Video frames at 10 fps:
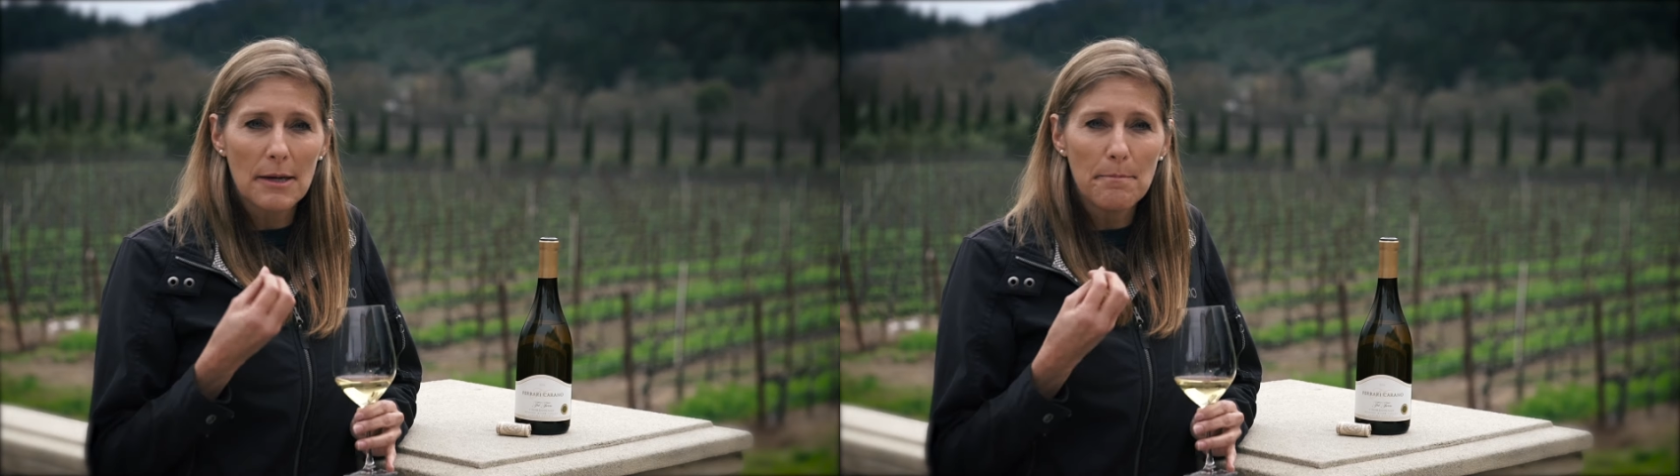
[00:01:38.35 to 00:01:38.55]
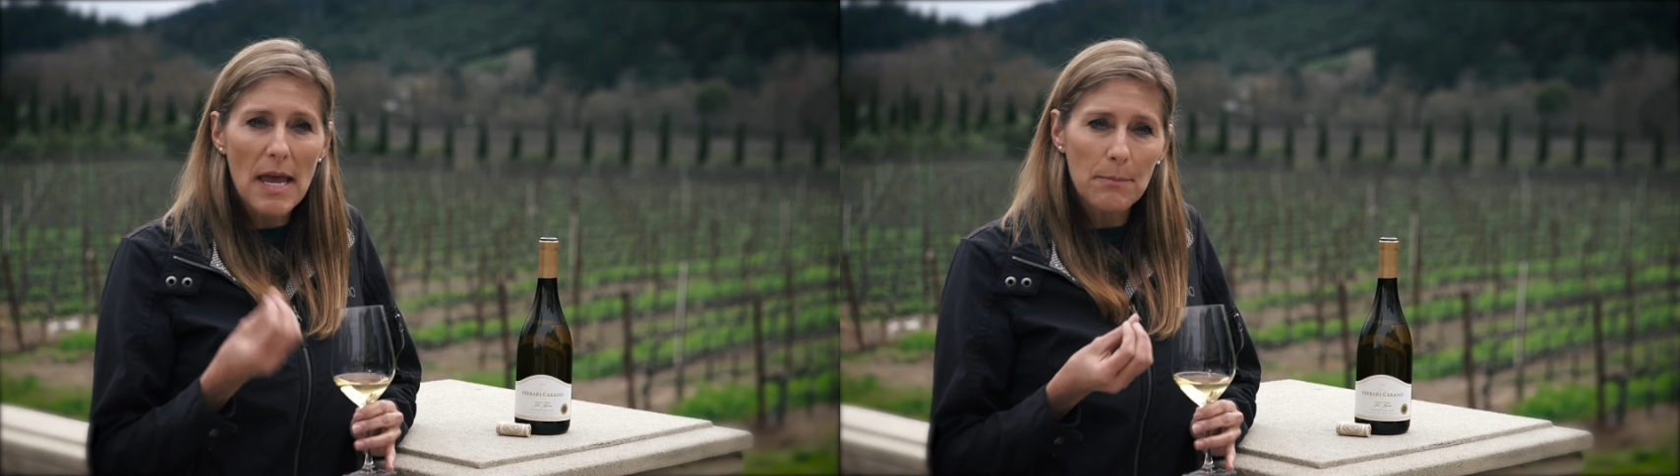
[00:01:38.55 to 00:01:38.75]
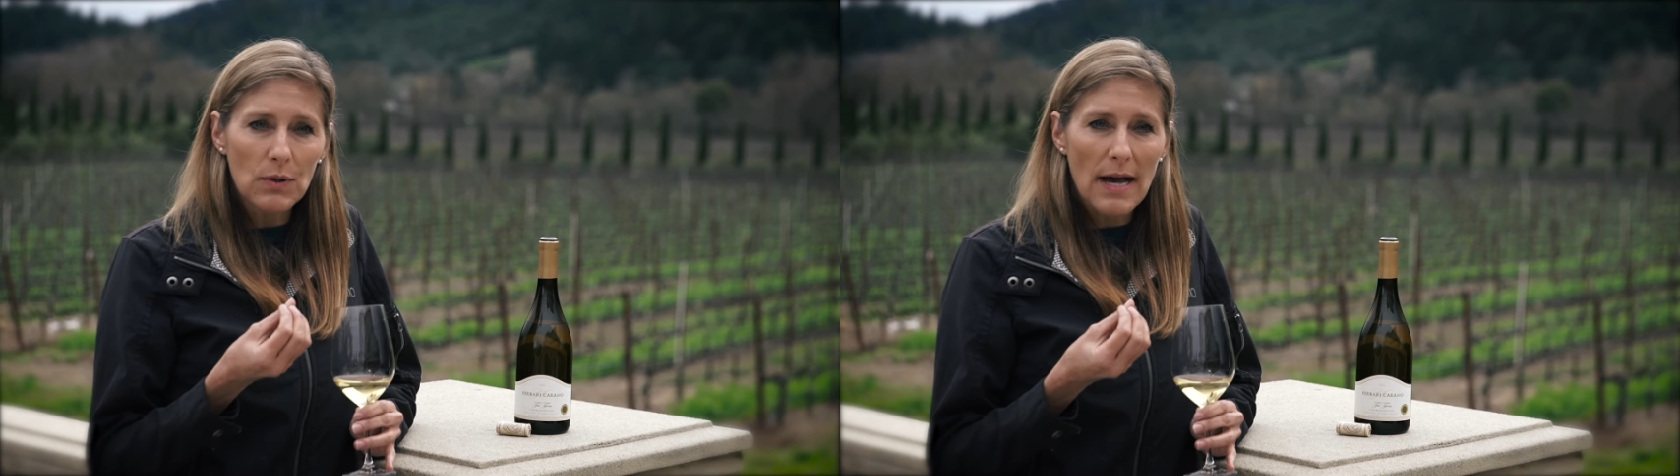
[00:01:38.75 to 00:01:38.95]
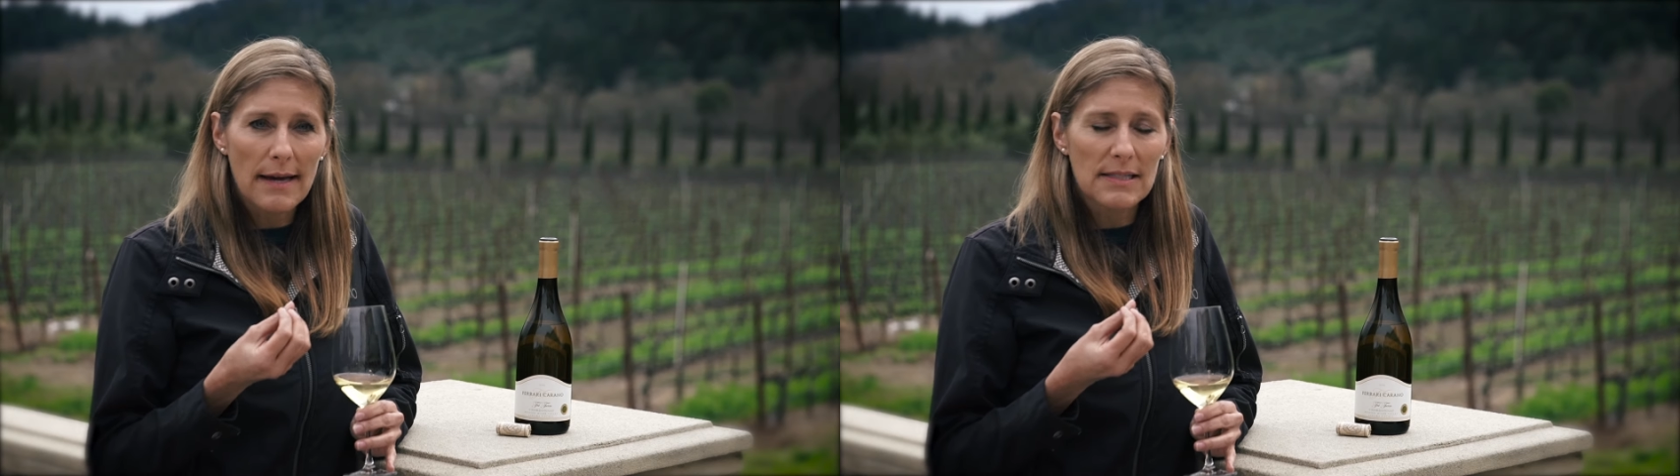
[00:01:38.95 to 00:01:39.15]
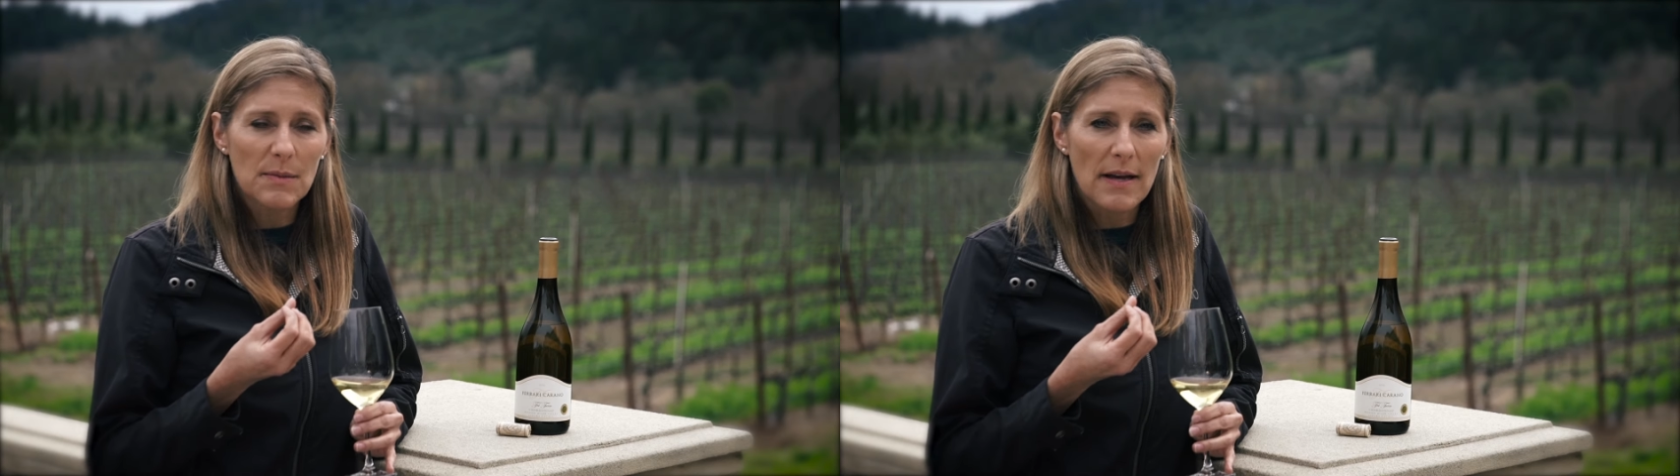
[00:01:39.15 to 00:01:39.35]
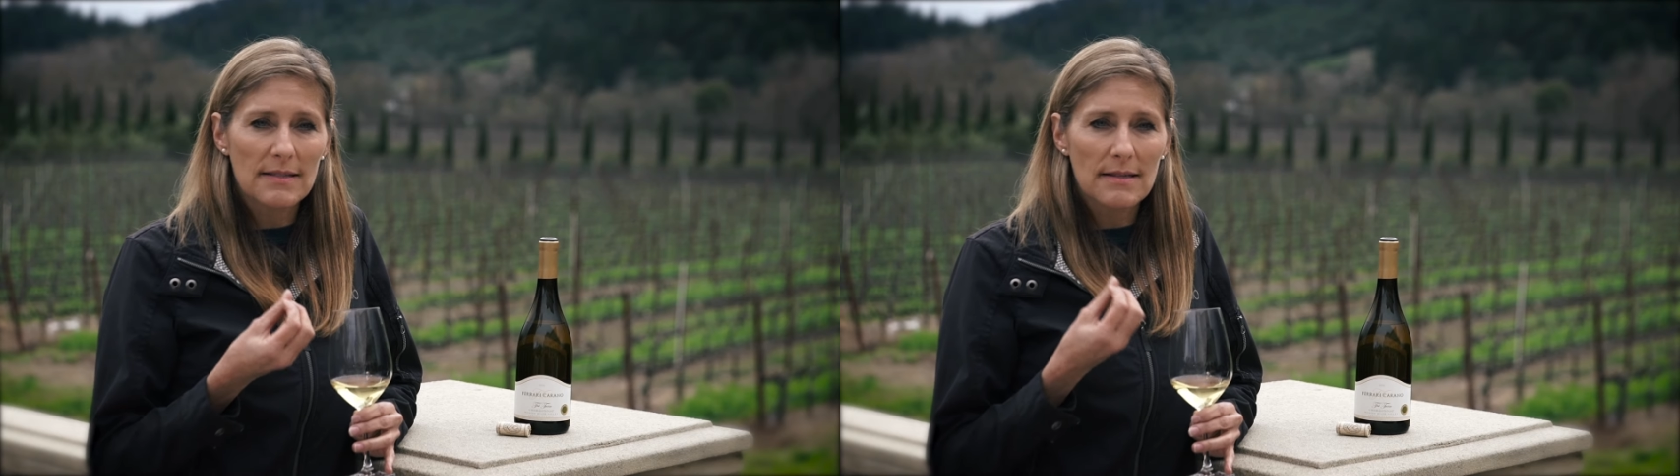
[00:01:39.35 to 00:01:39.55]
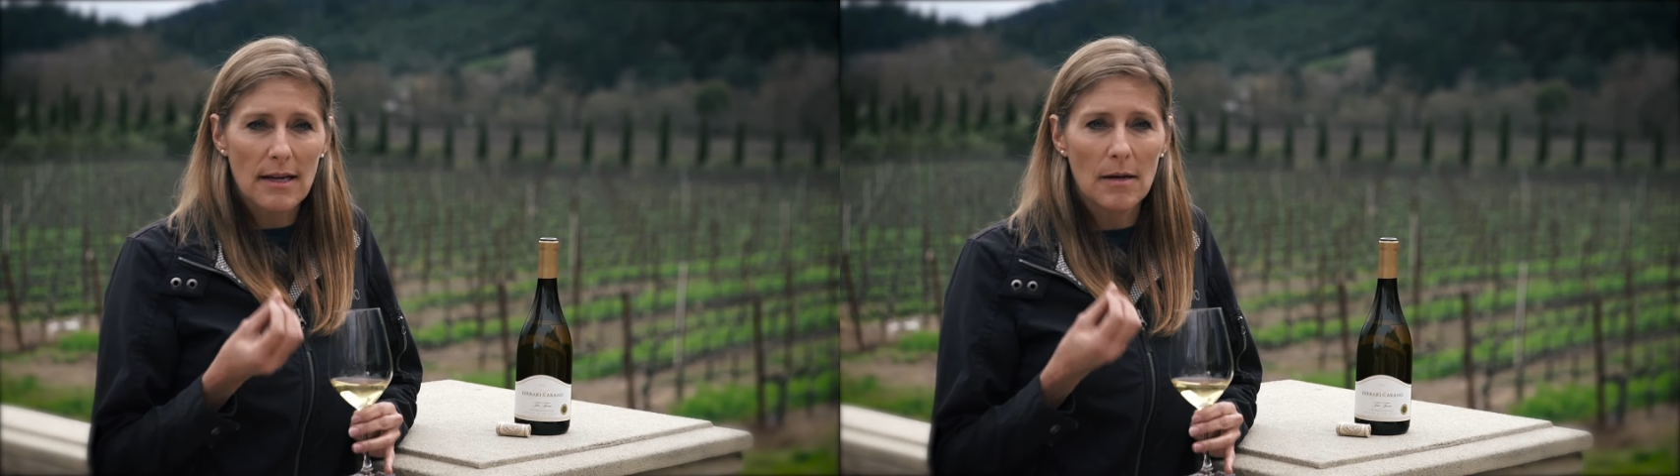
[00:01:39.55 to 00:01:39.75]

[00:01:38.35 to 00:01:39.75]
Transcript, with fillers: and a maple kind of spice that